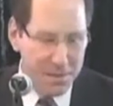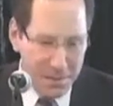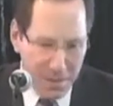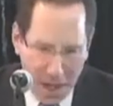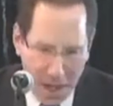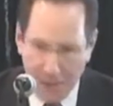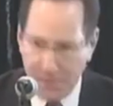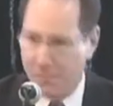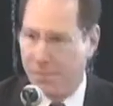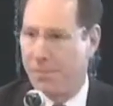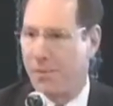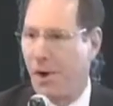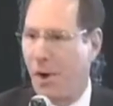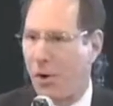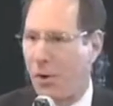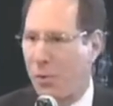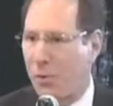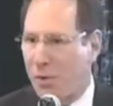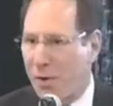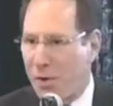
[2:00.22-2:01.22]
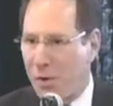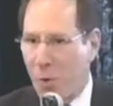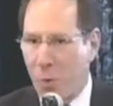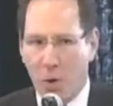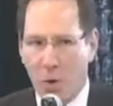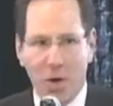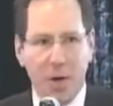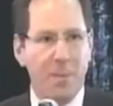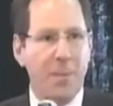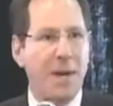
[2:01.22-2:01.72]
not our own legal
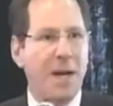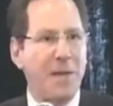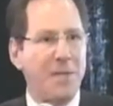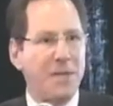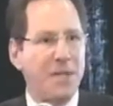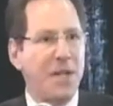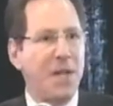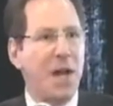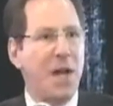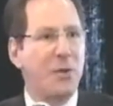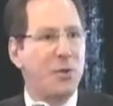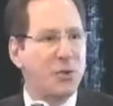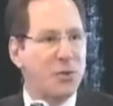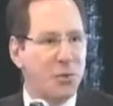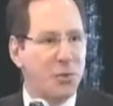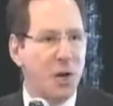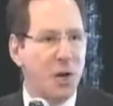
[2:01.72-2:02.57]
work, but I've seen other